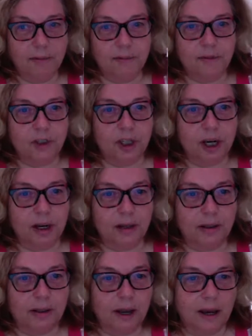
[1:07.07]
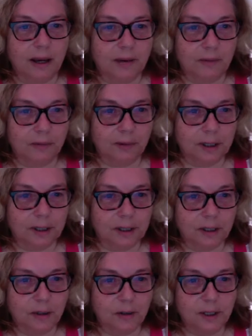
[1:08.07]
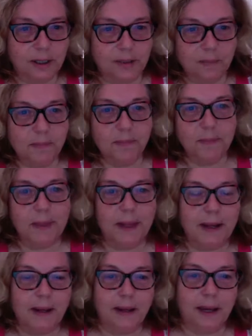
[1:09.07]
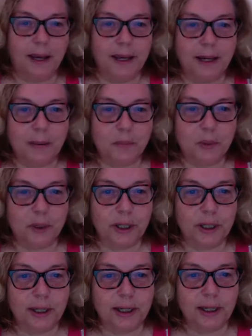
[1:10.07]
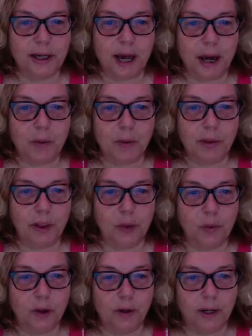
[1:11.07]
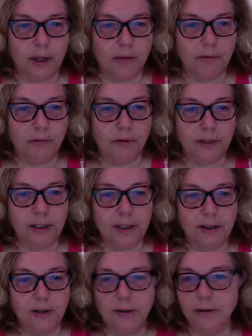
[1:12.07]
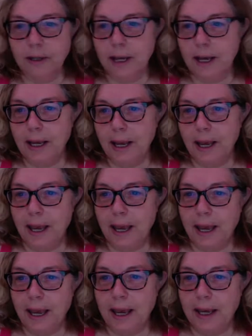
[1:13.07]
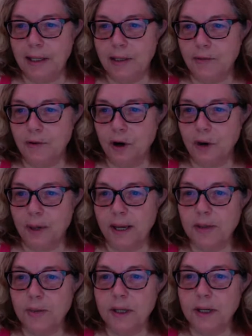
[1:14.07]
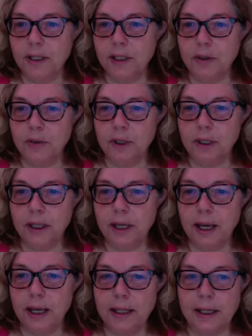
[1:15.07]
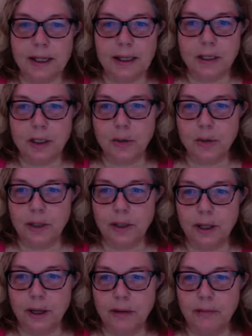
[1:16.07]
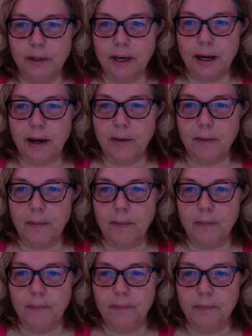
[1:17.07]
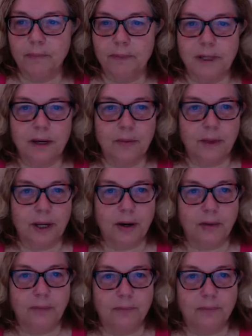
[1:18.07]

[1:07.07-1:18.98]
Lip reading: chat, live stream. And I'm putting in our URL for here. And it's for our Patreons only. And it's going live now. There we go.